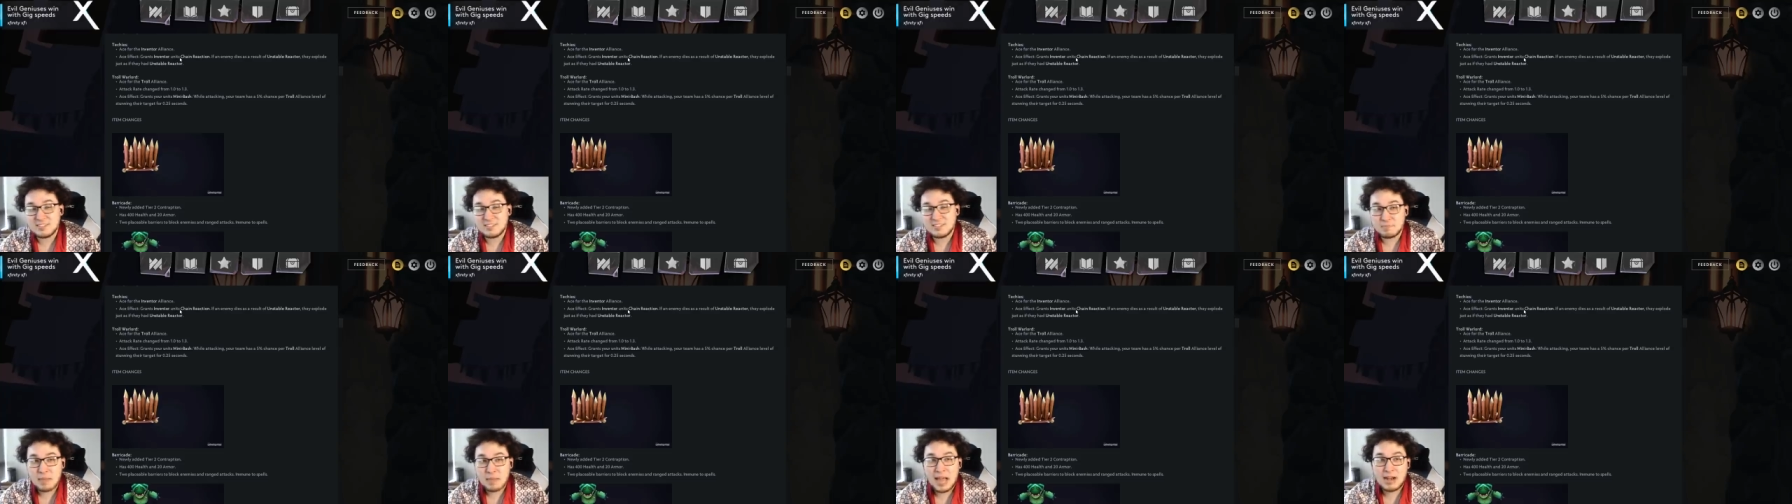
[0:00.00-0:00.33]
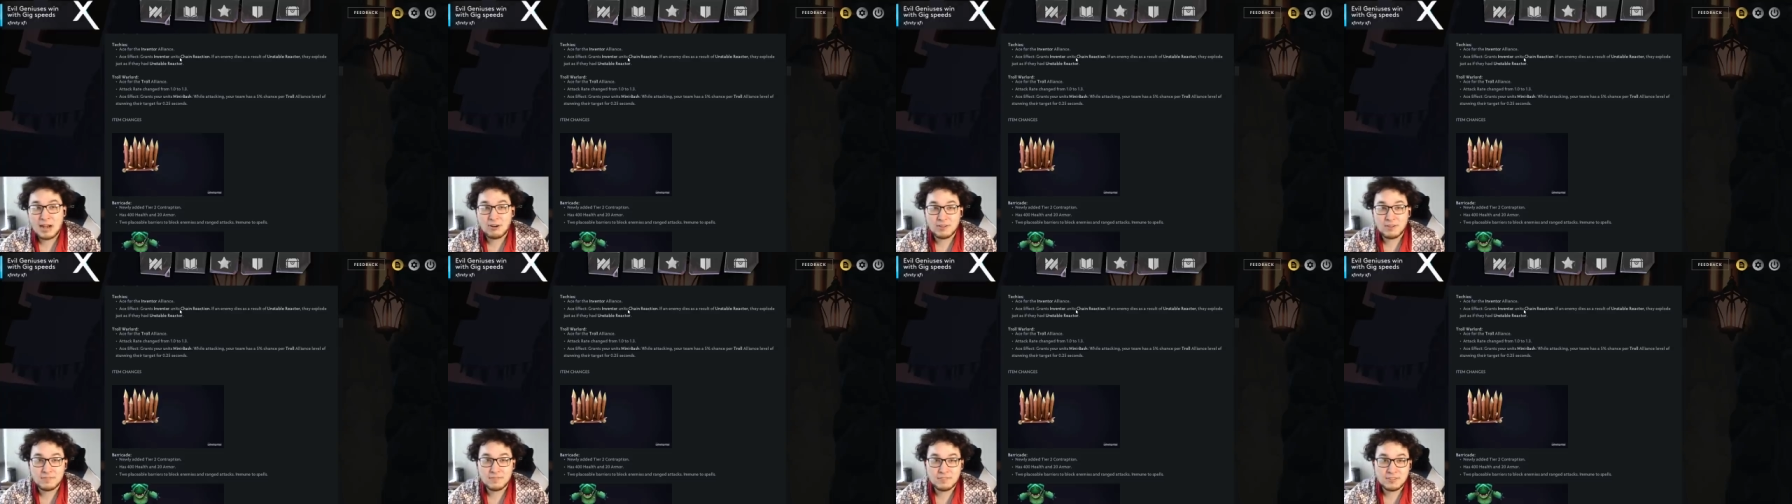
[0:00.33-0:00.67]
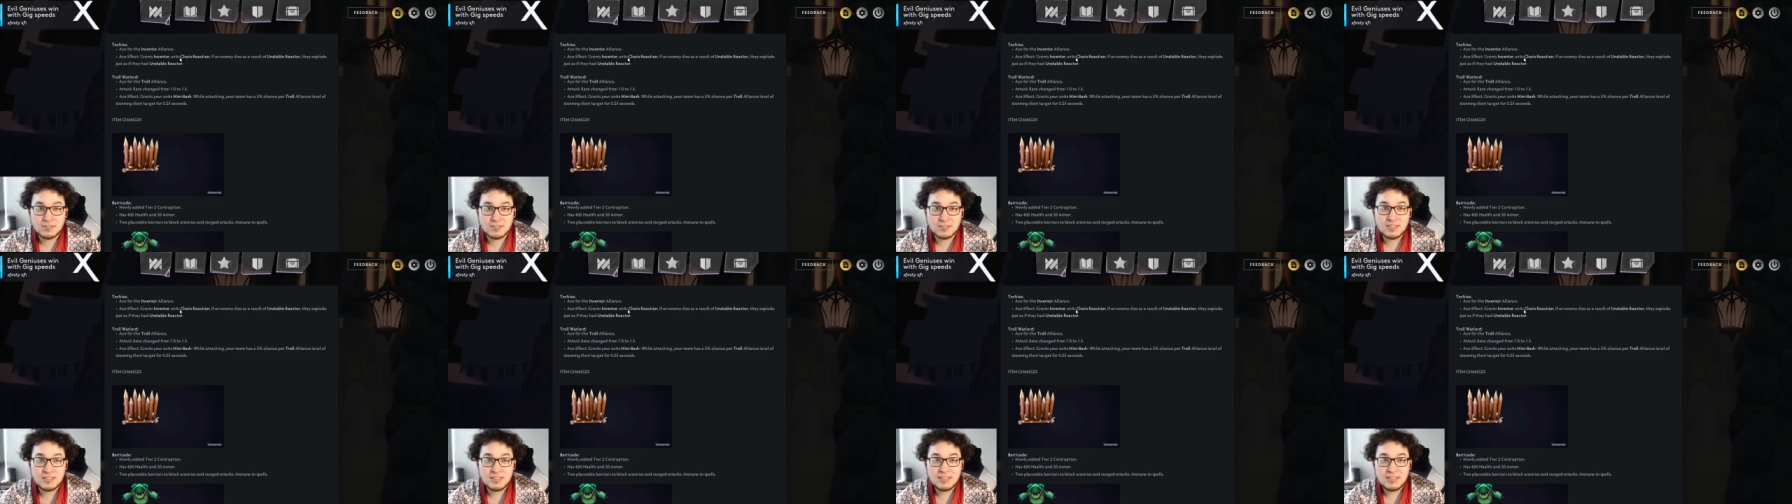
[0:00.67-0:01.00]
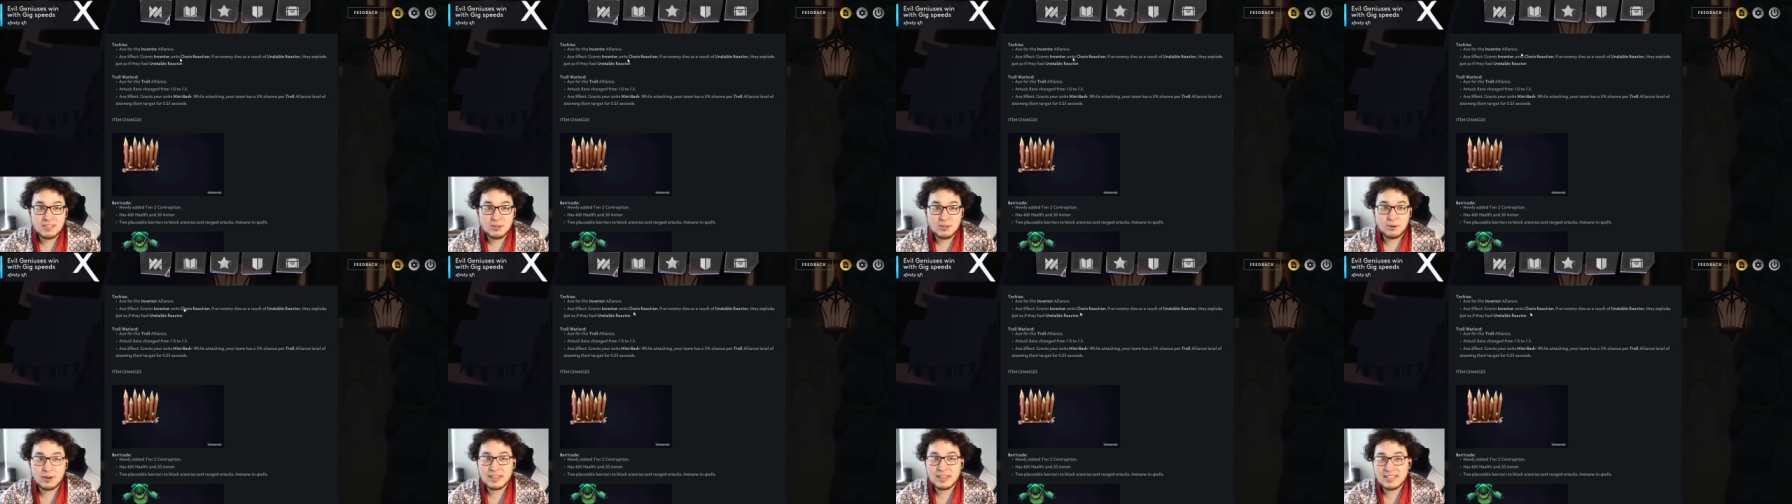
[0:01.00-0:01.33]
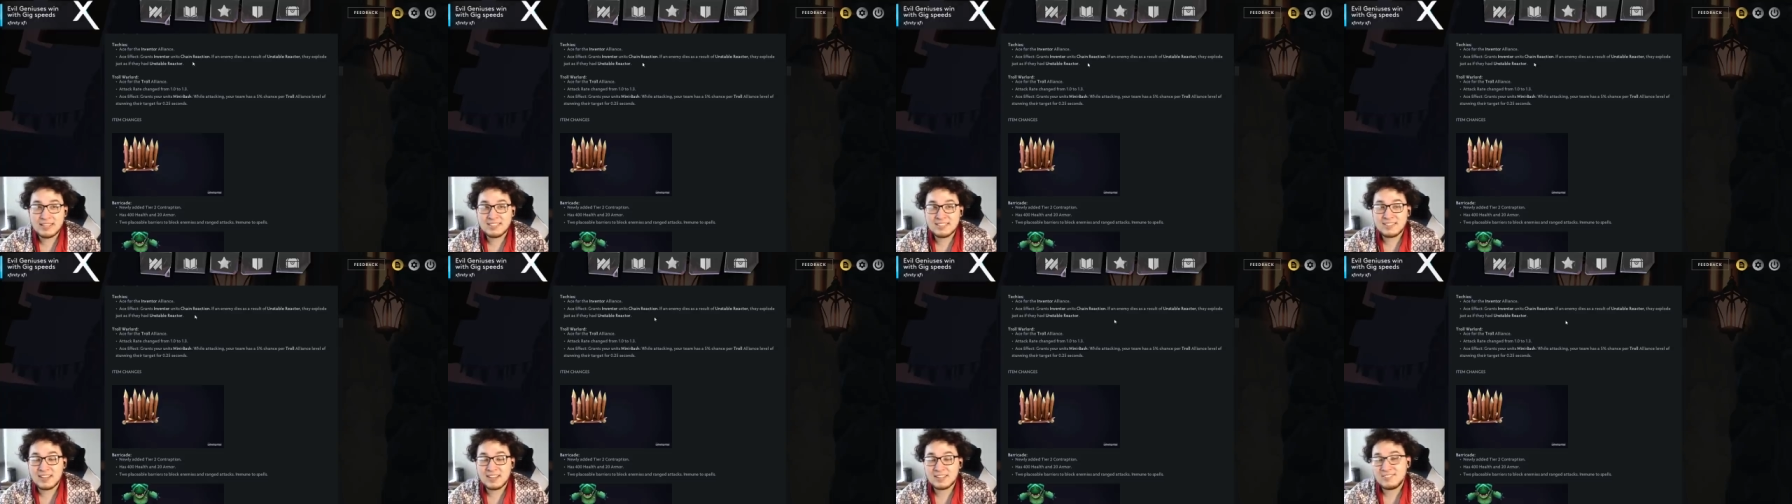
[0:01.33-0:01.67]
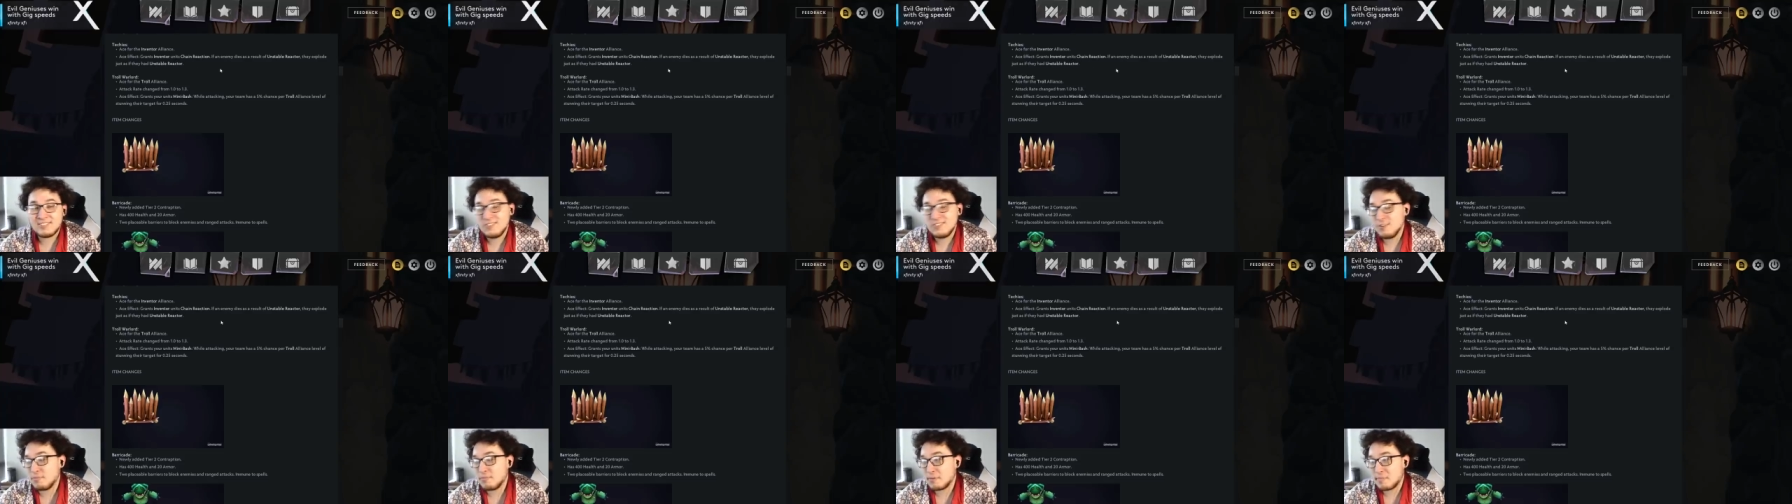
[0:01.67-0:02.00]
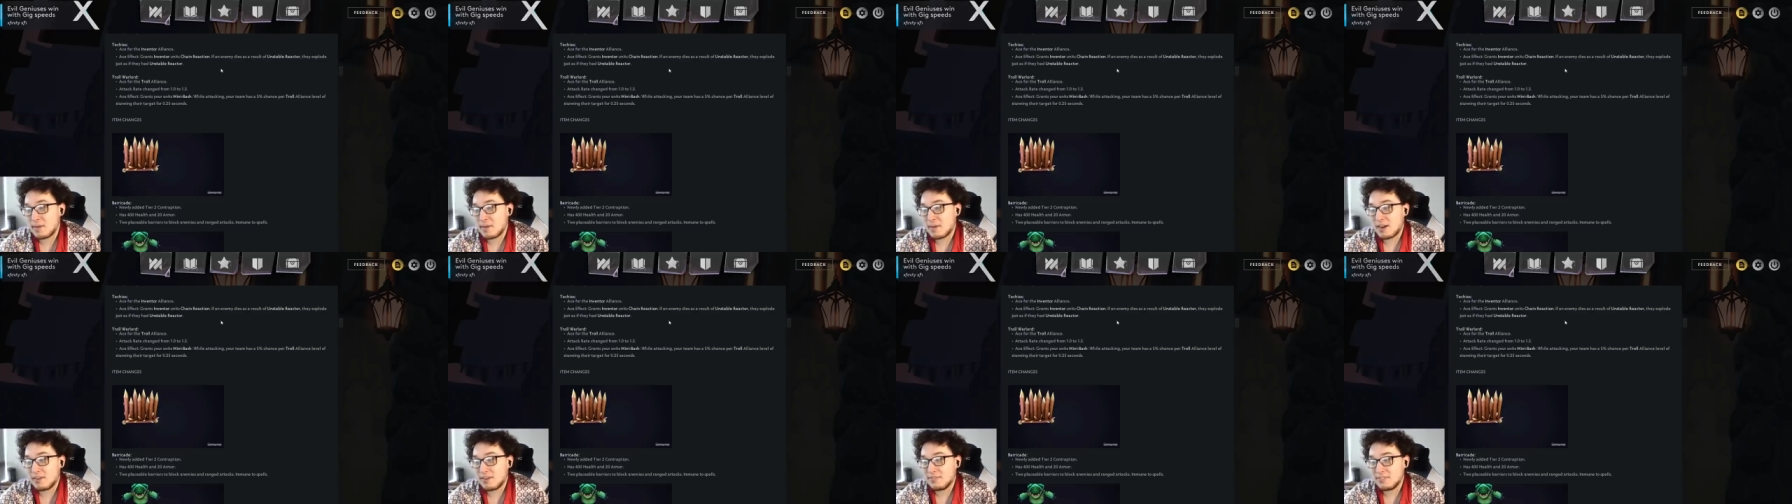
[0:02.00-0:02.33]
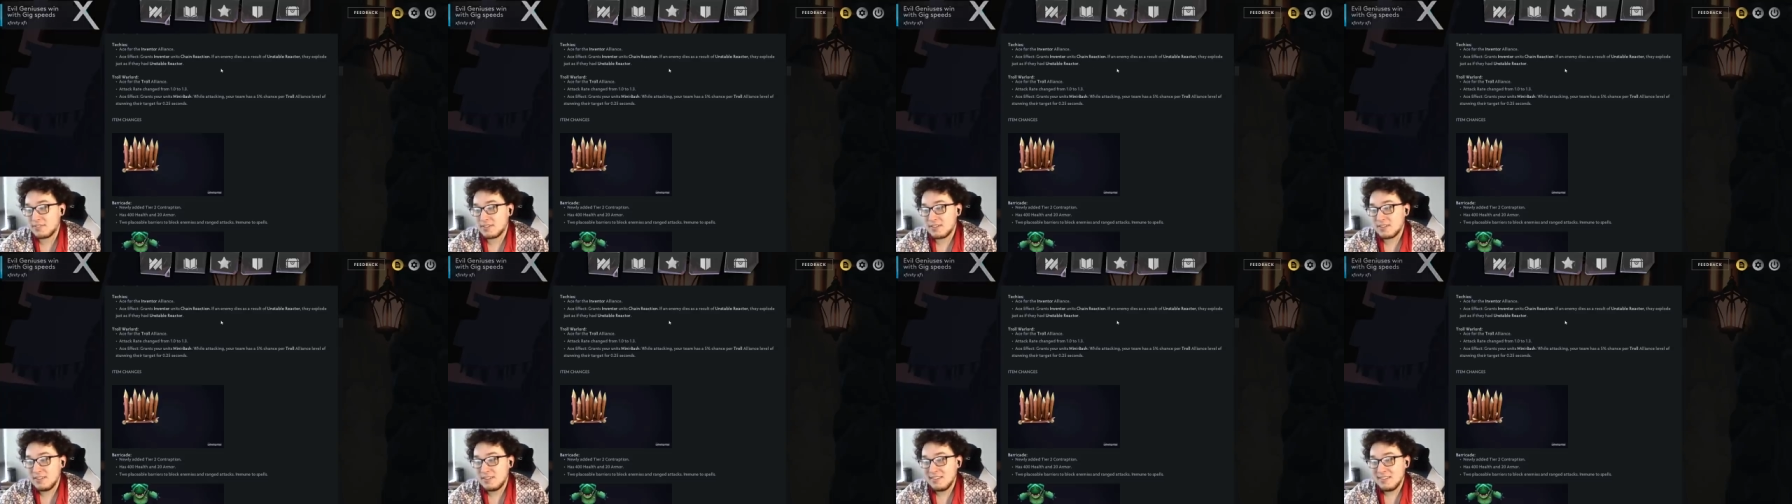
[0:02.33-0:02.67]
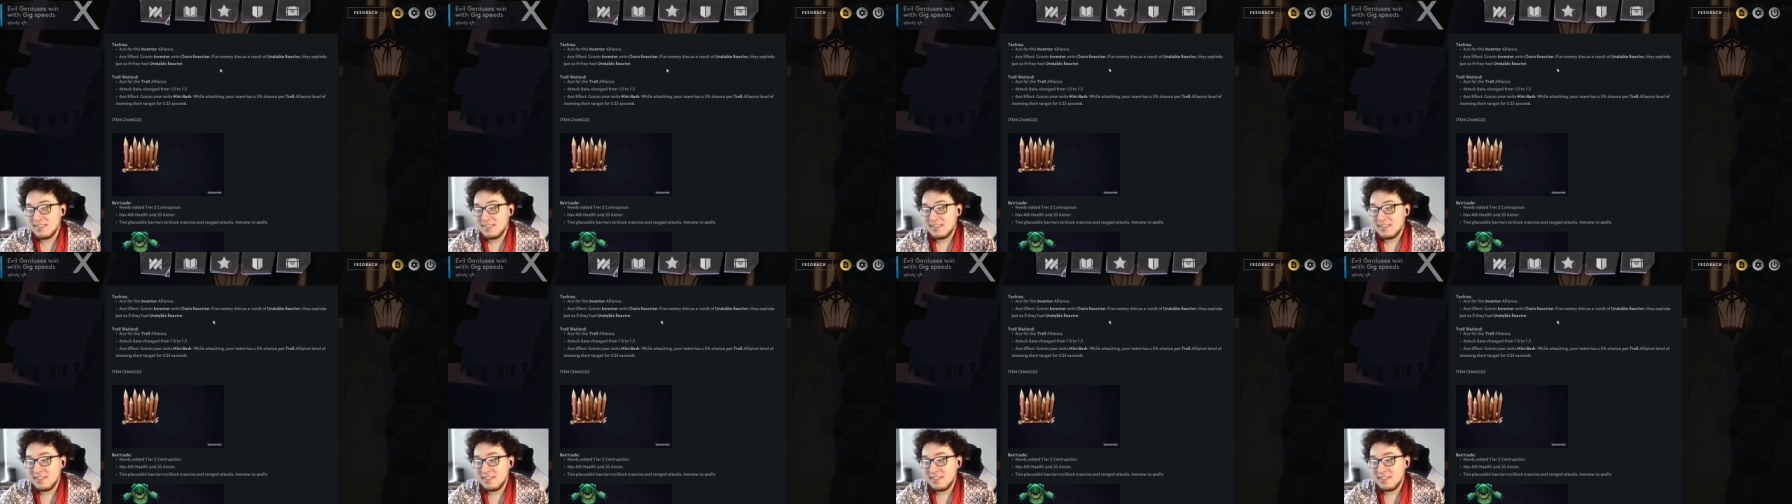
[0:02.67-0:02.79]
is powerful, or at least not super powerful.